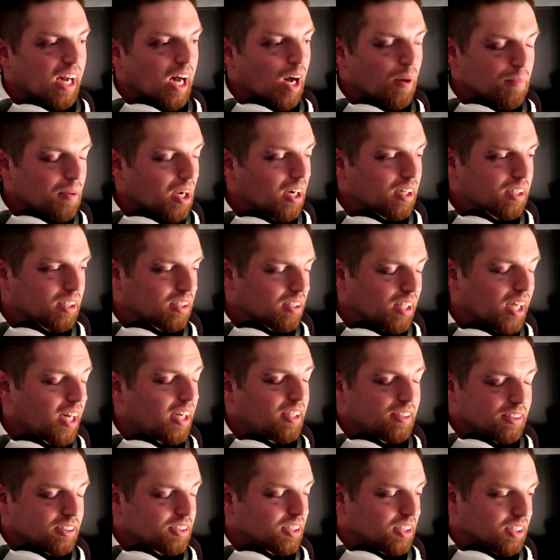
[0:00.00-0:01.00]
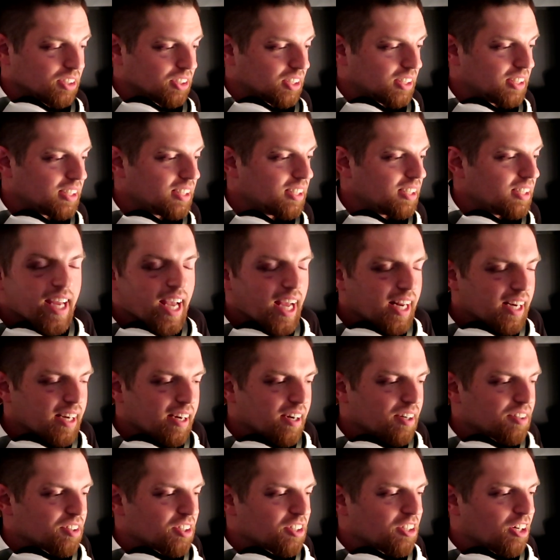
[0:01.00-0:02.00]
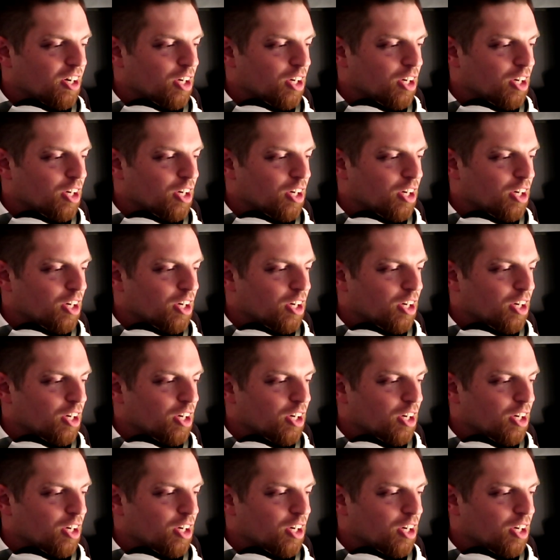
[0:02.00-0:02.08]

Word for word: I'm not gonna lie, seriously. And I hear the